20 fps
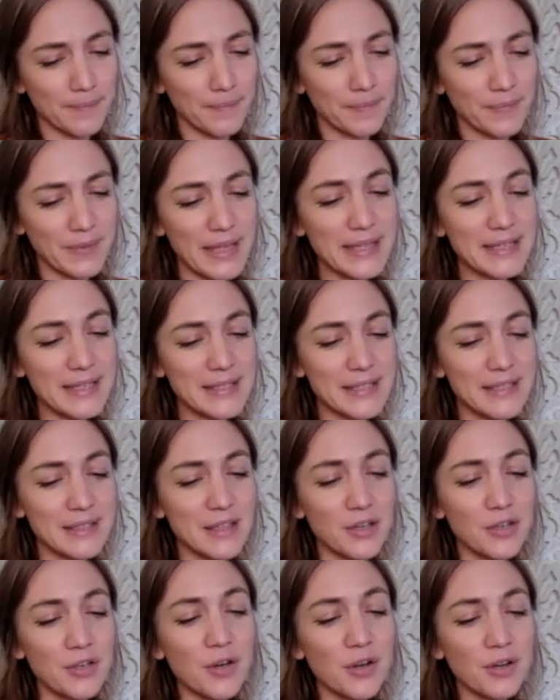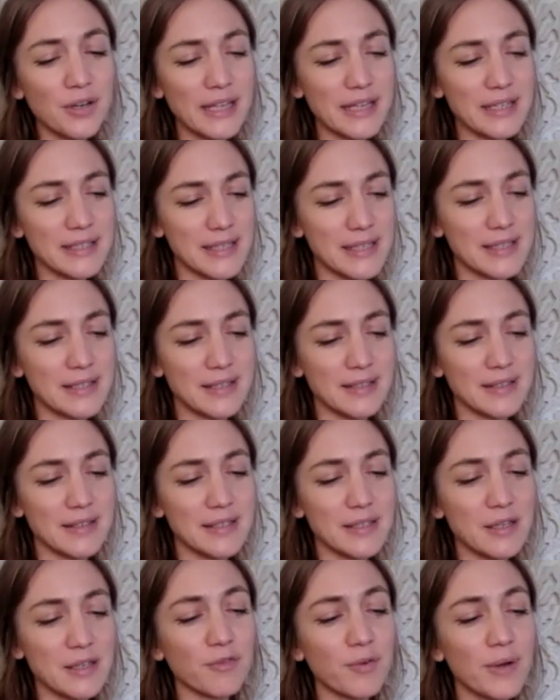This is the
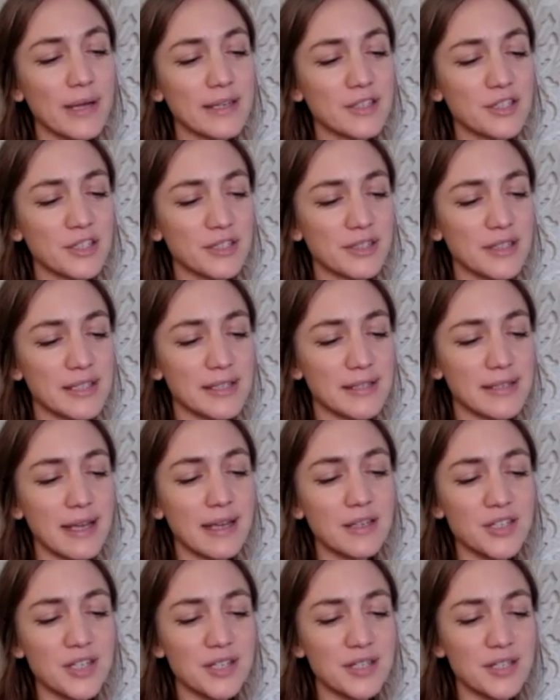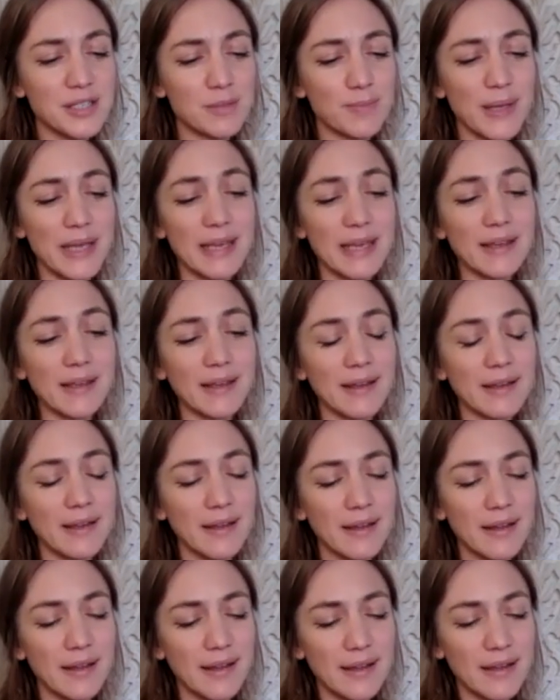non-existence of which the sages speak,
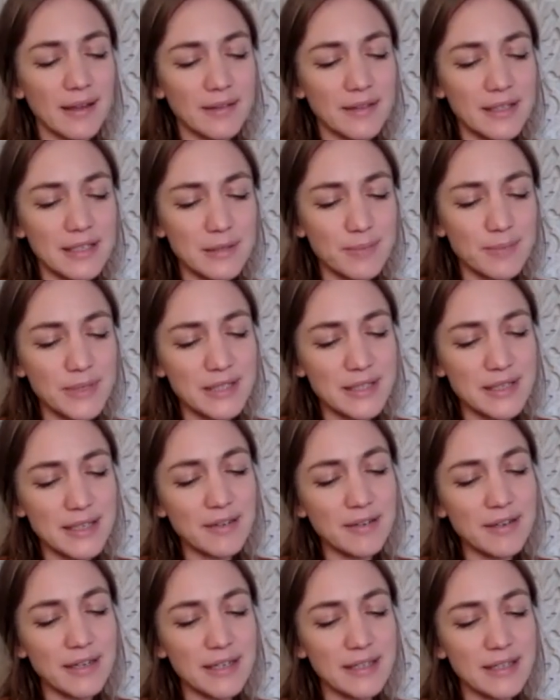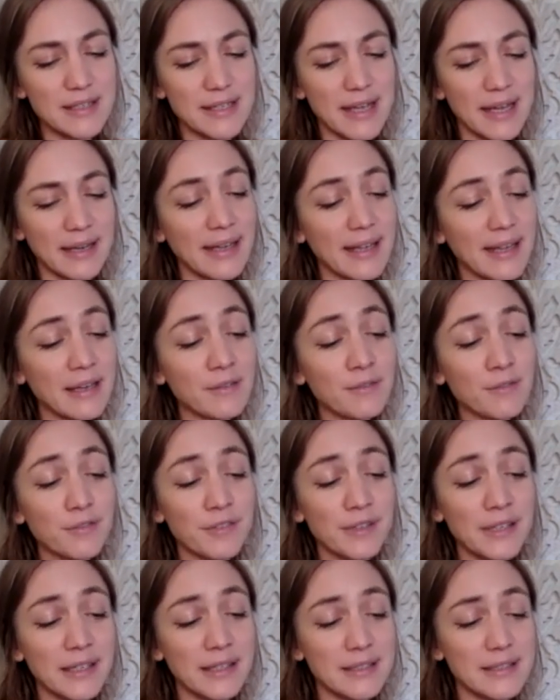this mysterious and
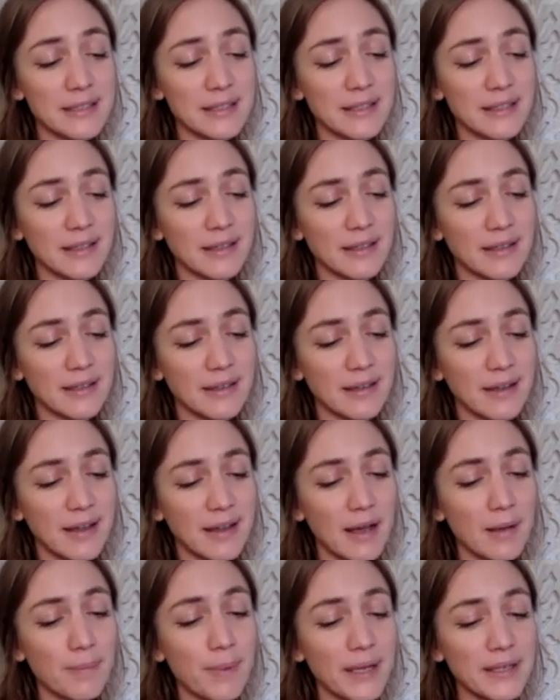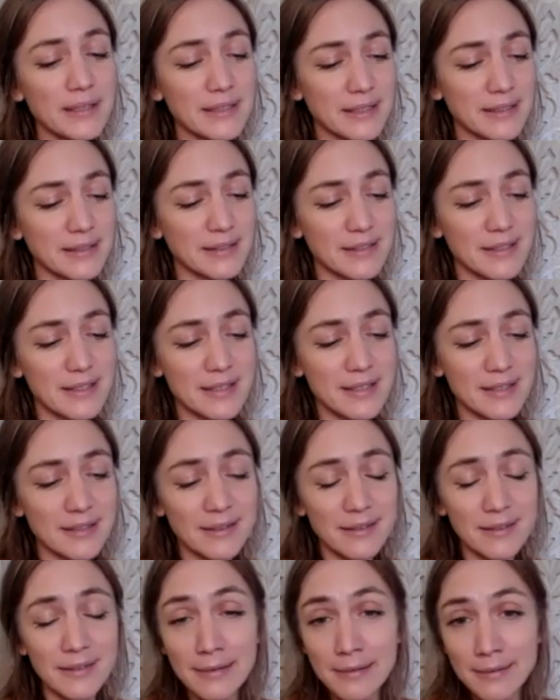infinite abundance
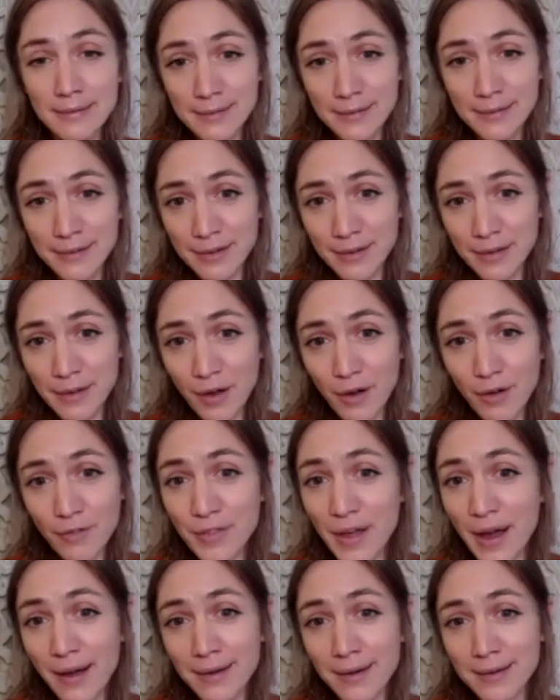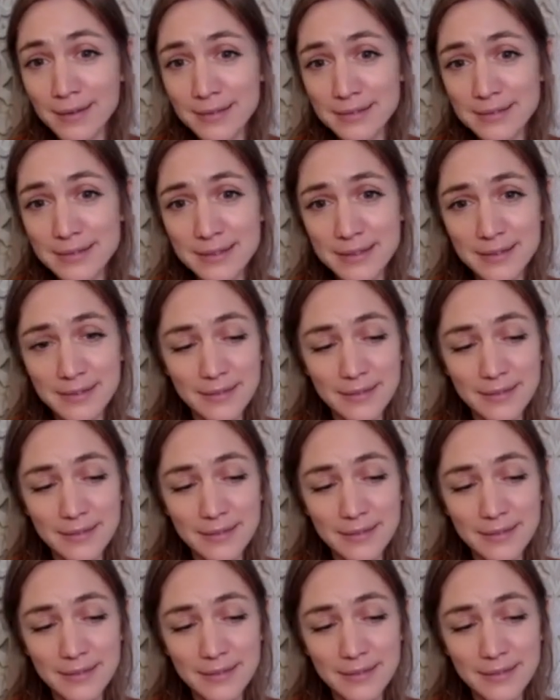of the heart.